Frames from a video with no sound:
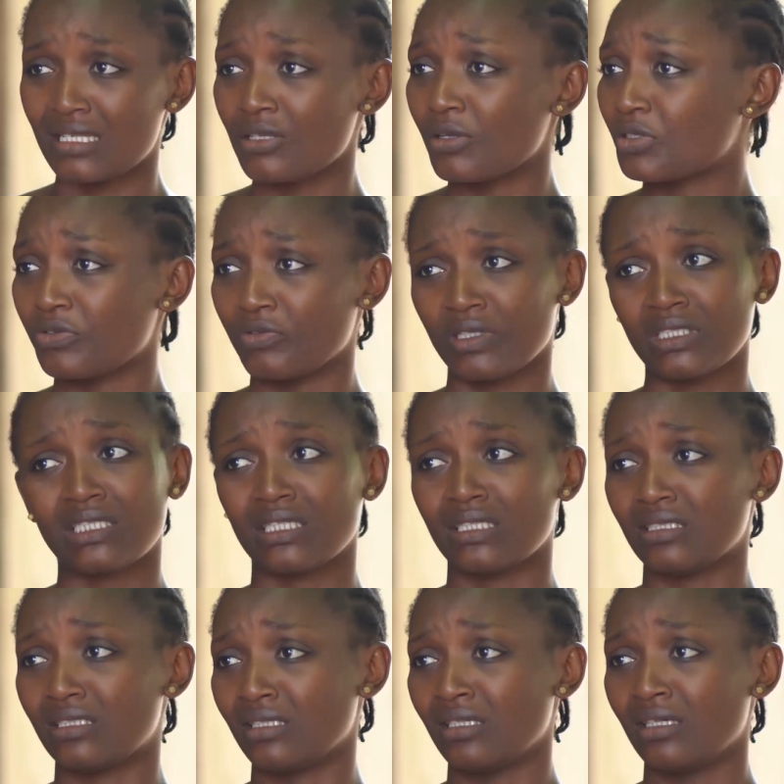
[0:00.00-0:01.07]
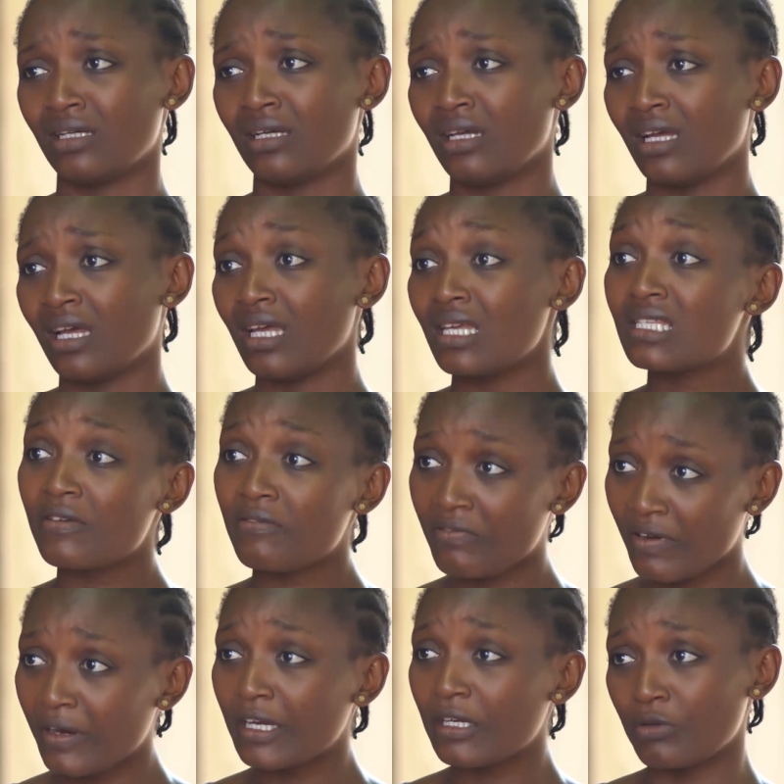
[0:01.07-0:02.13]
is not Richard. He's a
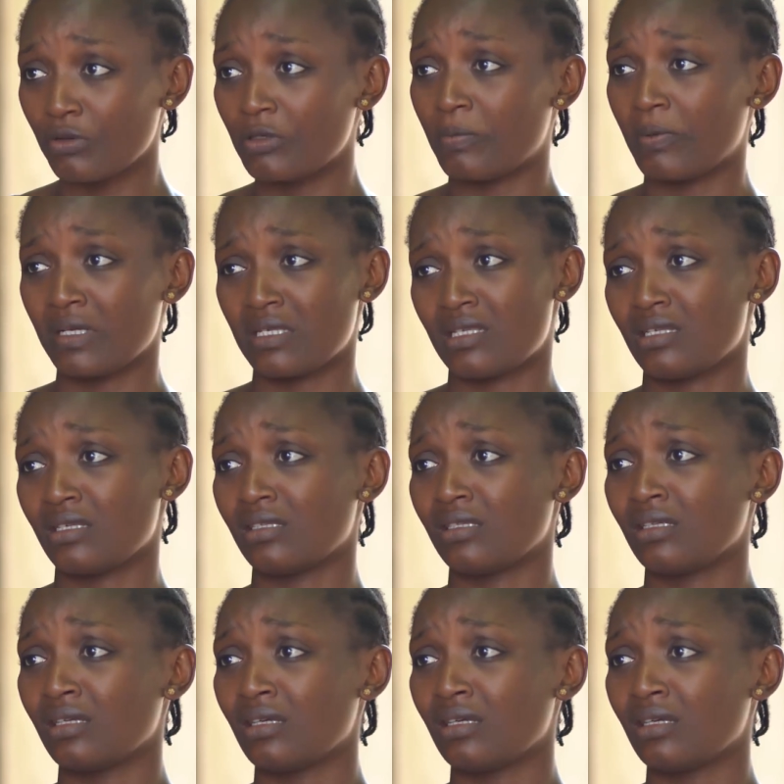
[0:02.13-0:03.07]
very good person.